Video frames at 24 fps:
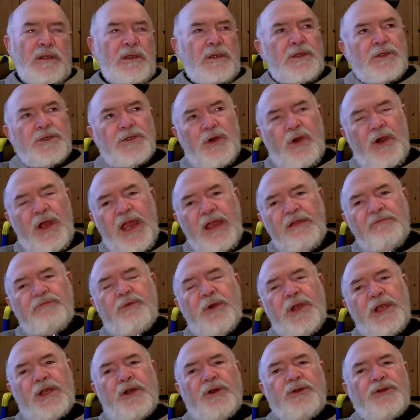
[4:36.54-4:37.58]
So if
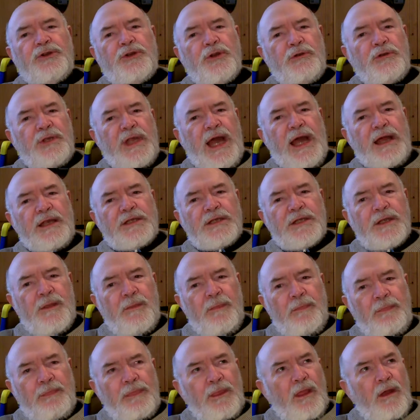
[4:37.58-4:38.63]
we could do that
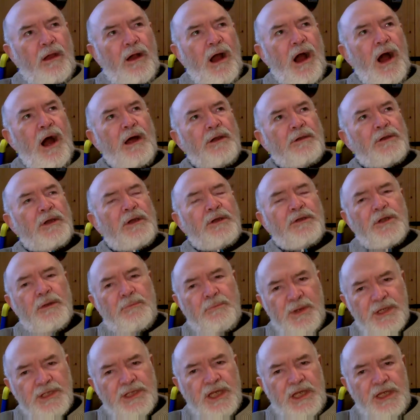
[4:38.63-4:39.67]
on the
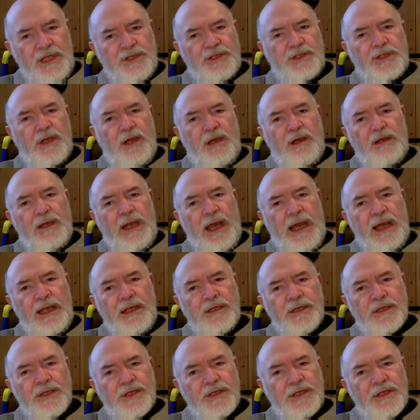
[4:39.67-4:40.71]
busiest
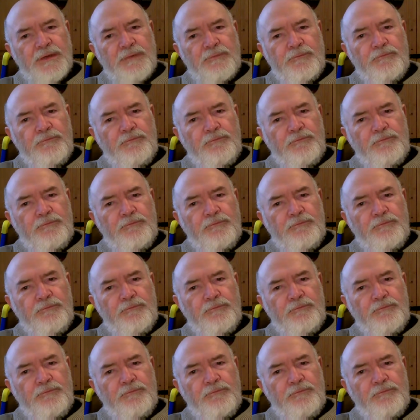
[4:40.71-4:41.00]
lines,